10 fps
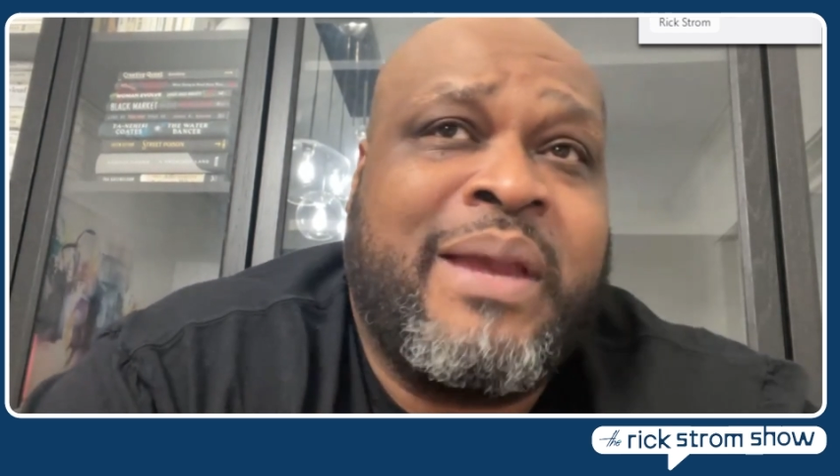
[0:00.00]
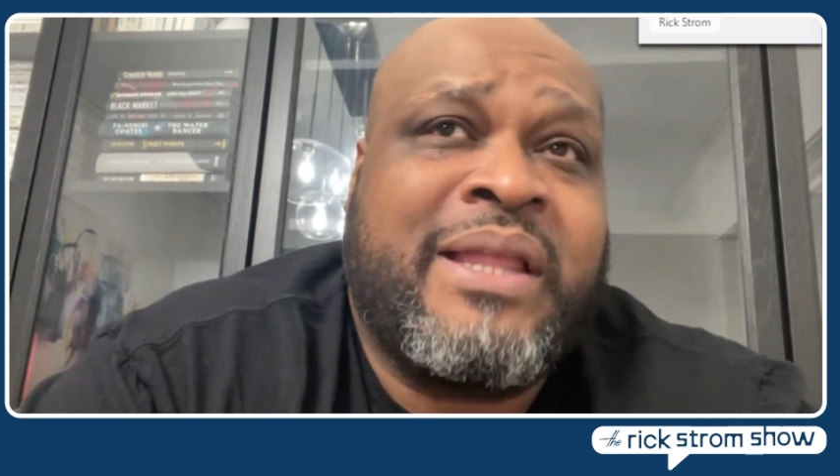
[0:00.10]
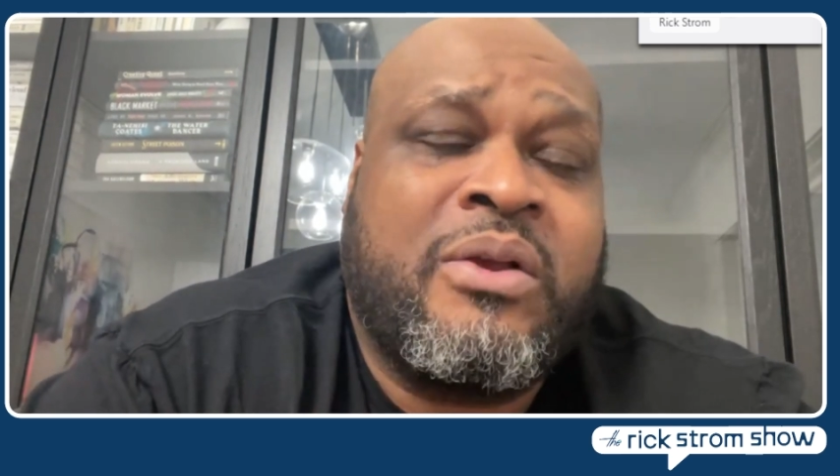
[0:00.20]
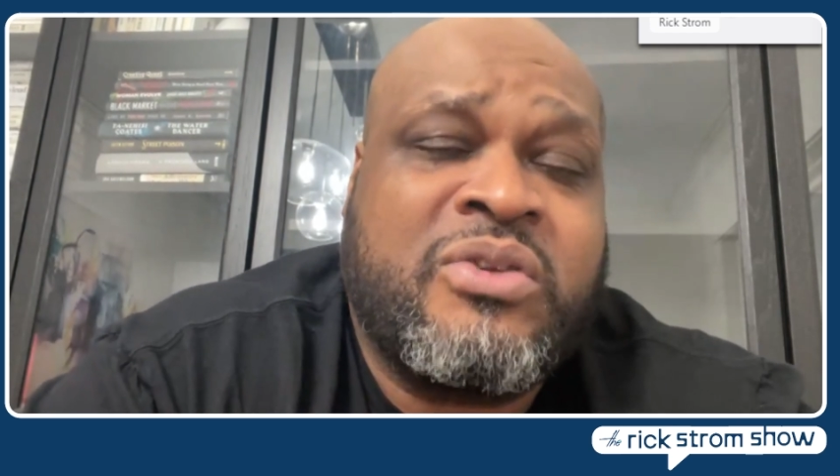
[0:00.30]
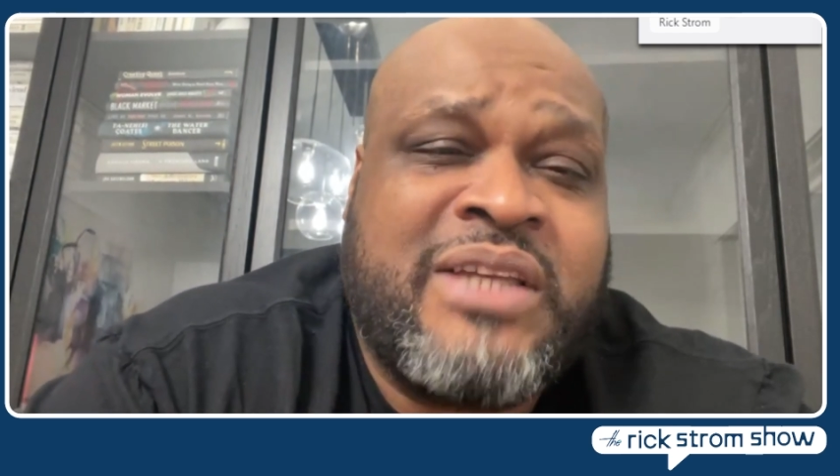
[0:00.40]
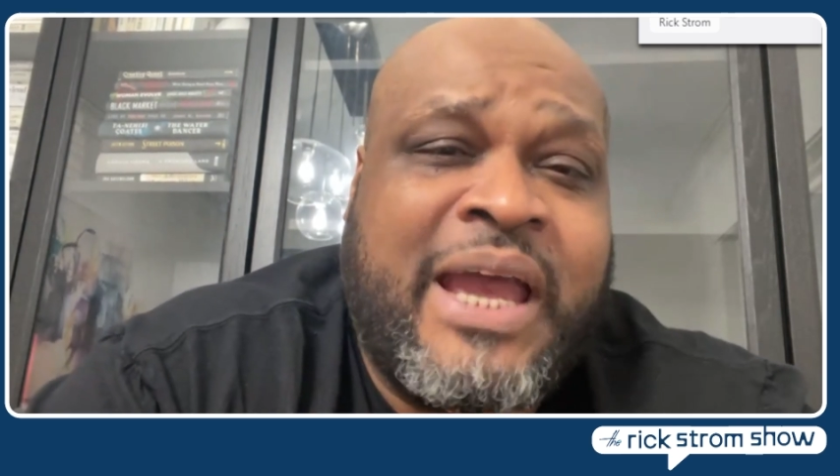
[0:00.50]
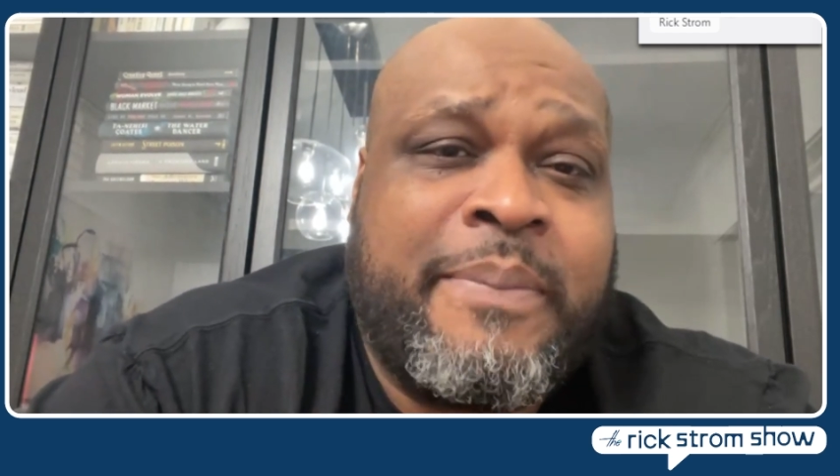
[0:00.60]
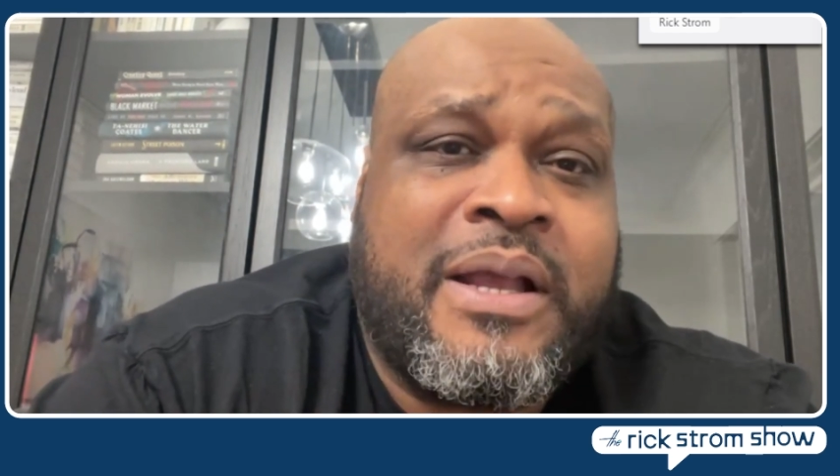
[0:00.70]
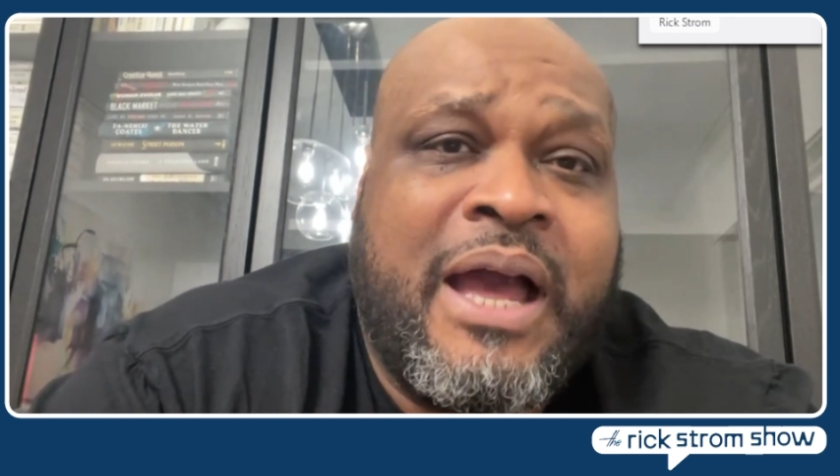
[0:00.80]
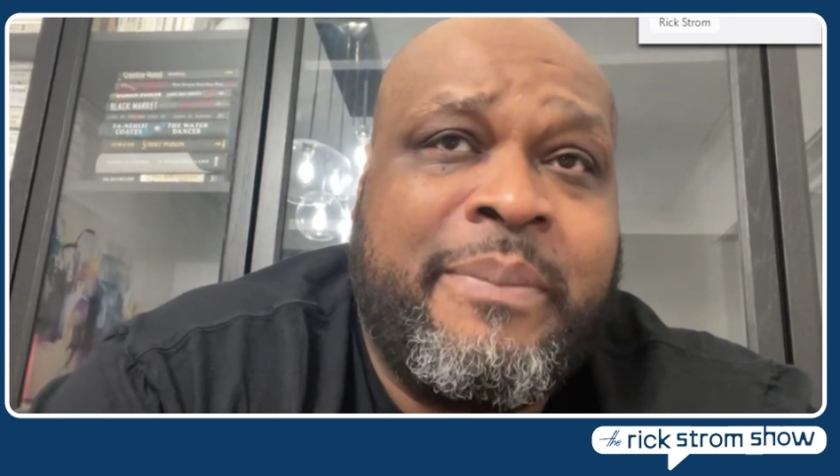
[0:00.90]
make those type
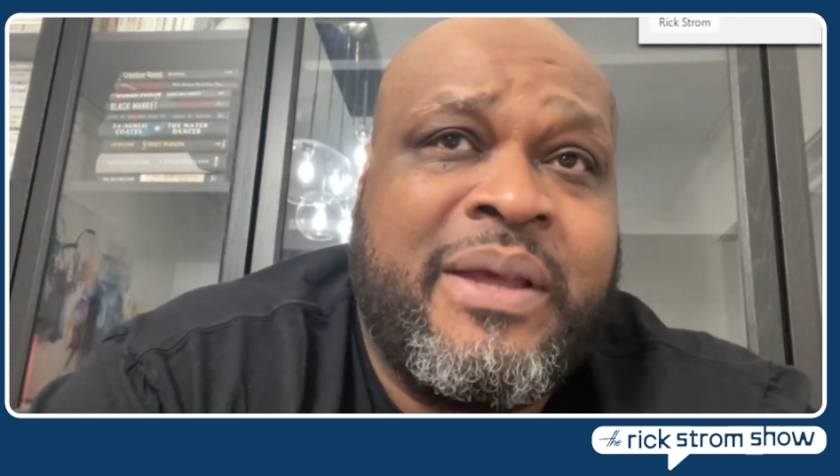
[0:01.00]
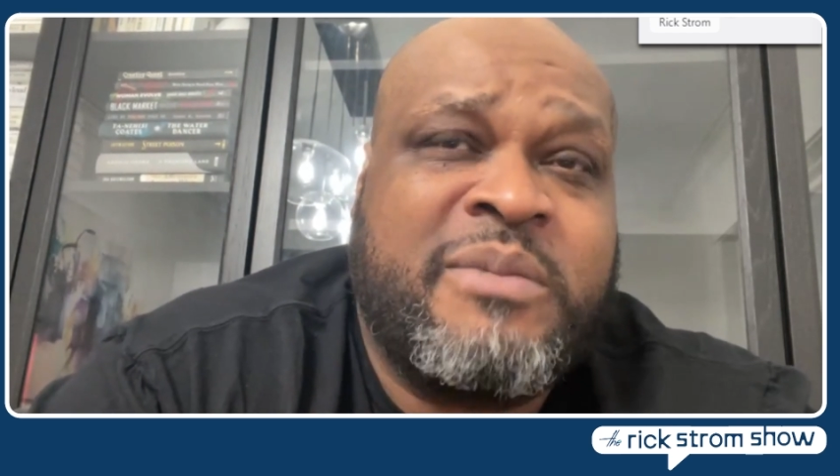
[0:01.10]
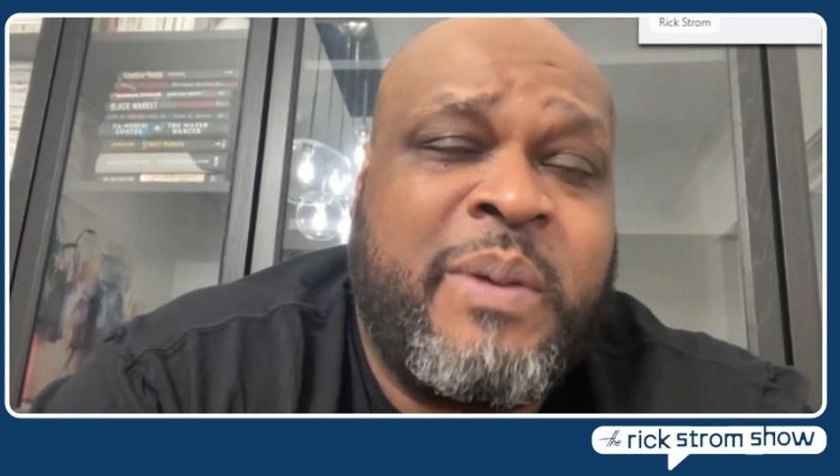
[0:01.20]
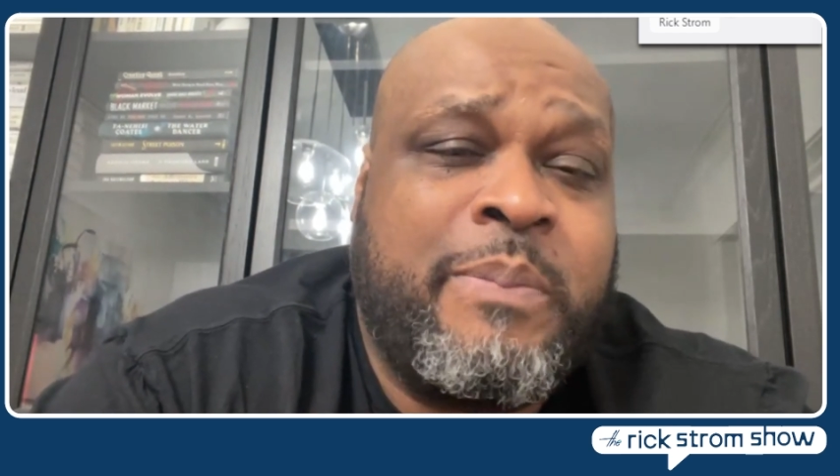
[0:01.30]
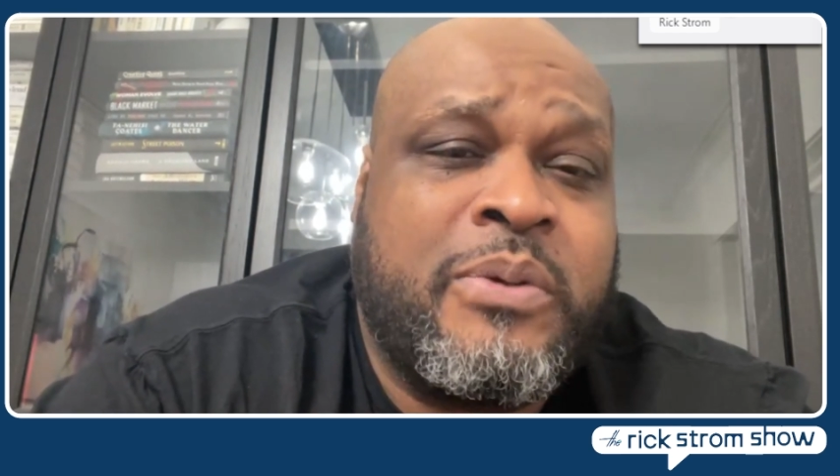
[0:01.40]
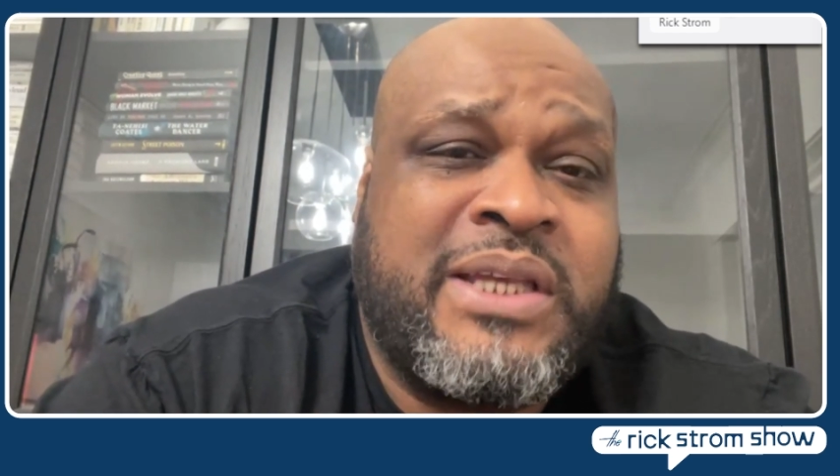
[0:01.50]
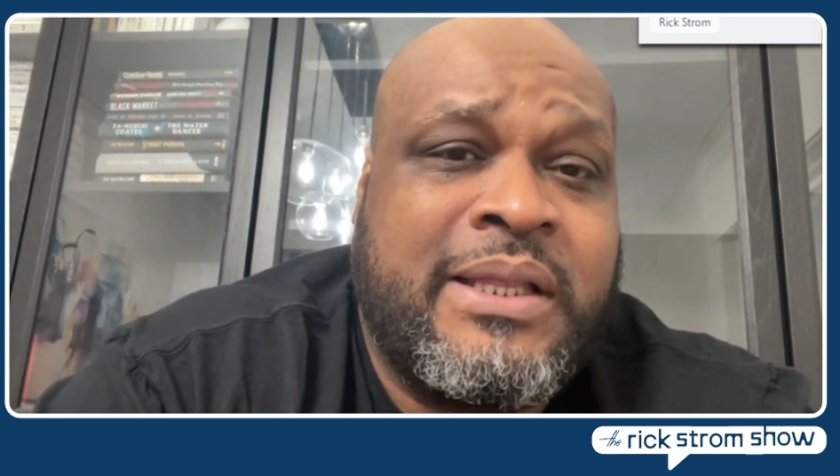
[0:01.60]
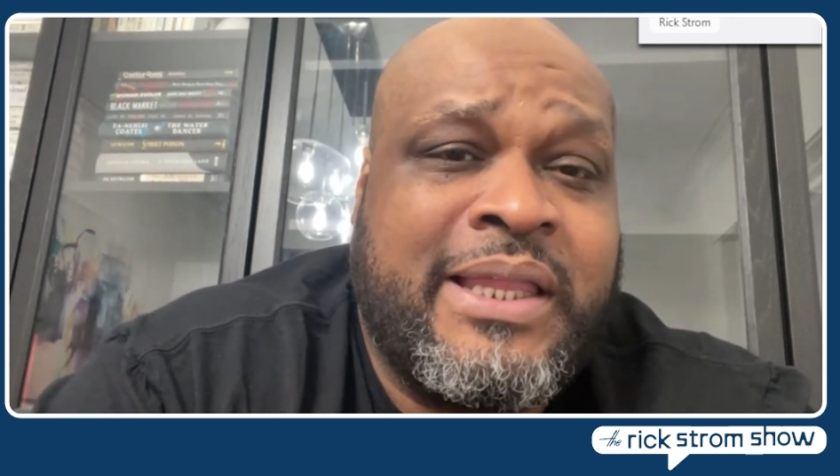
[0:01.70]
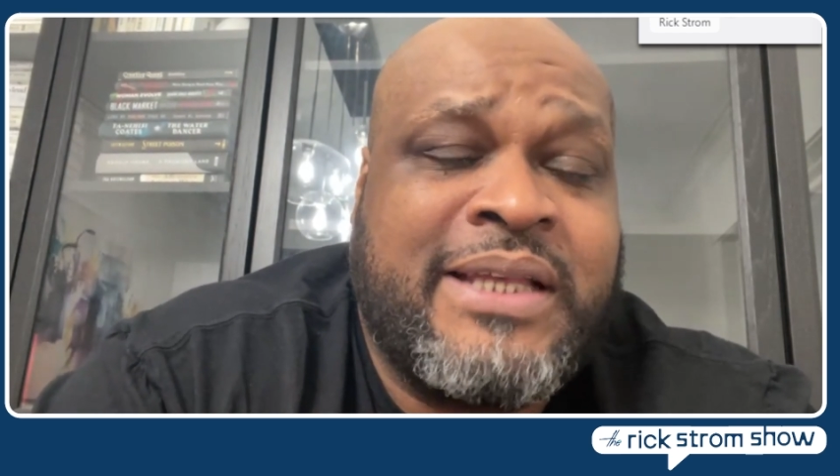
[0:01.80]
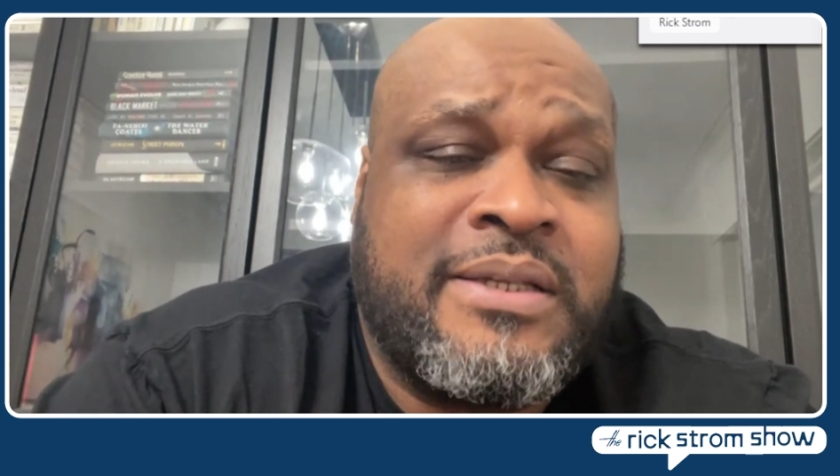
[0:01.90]
of comments, people
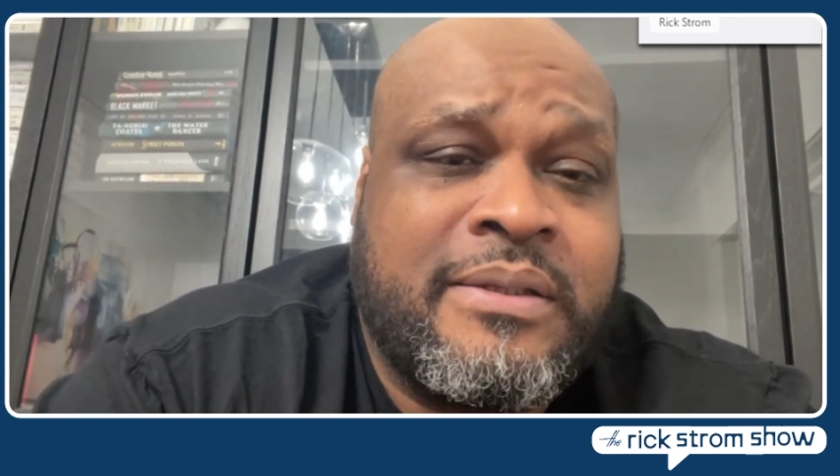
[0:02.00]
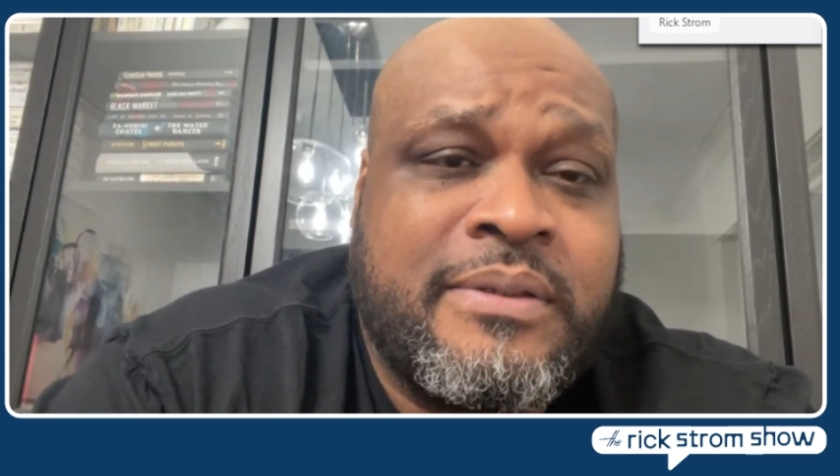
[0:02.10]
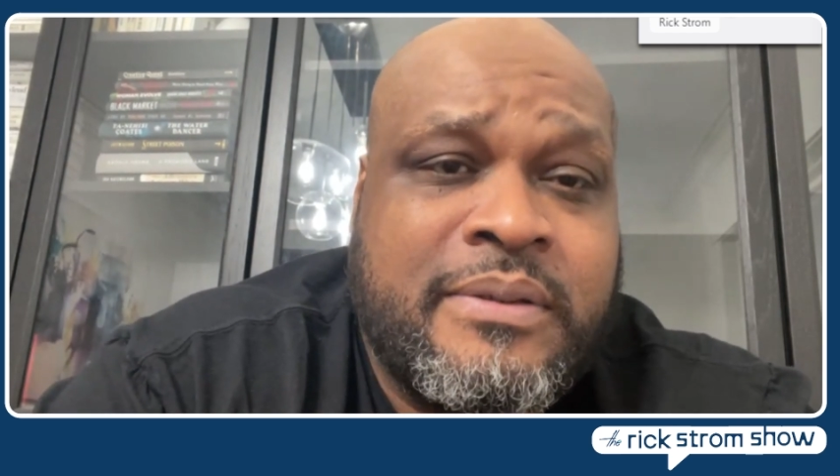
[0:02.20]
tend to listen.